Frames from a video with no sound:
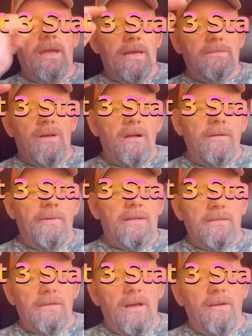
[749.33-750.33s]
And talk about
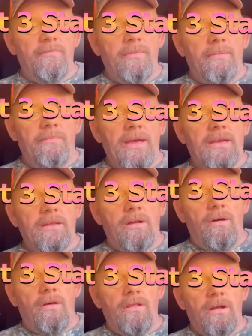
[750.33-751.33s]
the government making
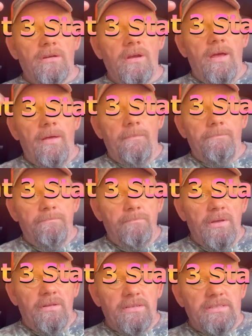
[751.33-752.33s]
all our
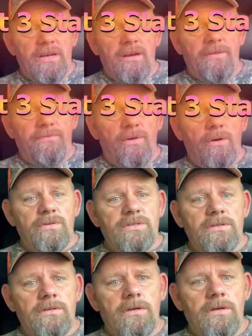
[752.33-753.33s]
military
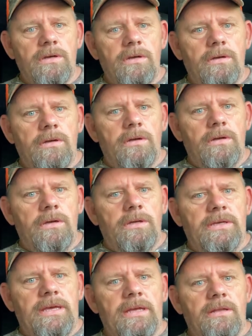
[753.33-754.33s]
folks
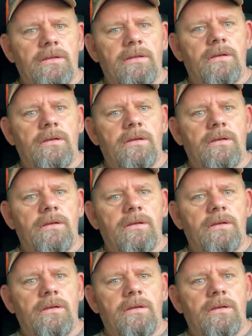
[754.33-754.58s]
get